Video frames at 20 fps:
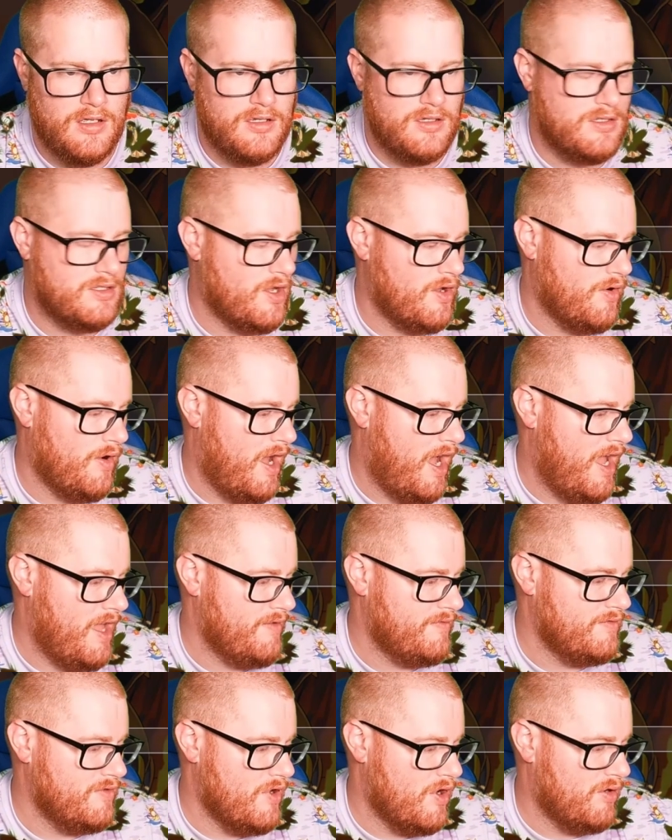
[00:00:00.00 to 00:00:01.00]
So I
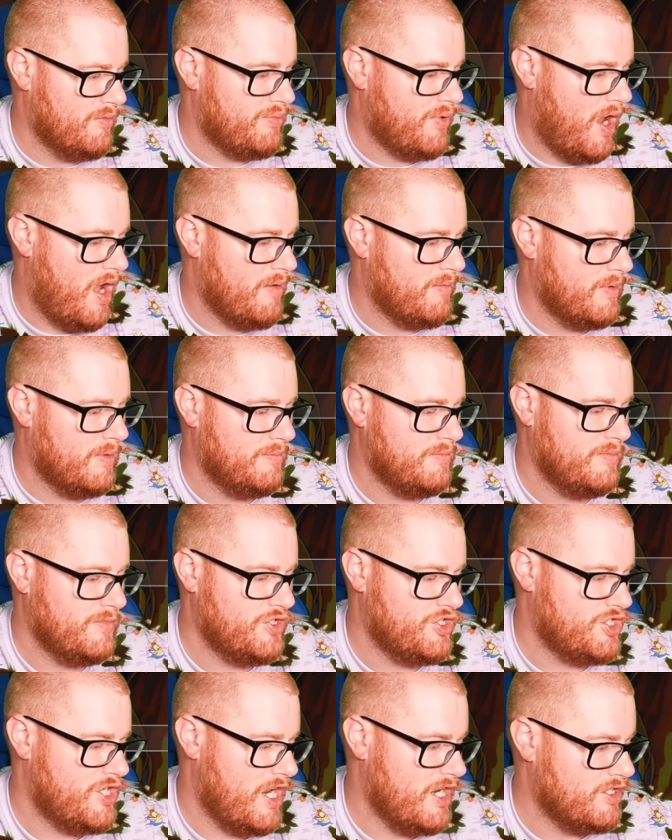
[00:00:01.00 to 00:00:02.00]
have no problem
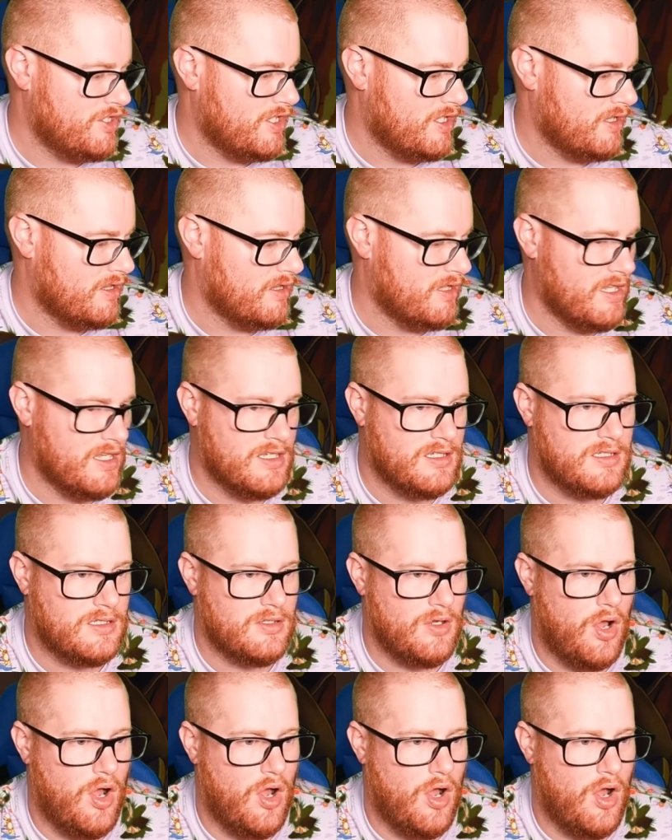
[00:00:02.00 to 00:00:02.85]
changing this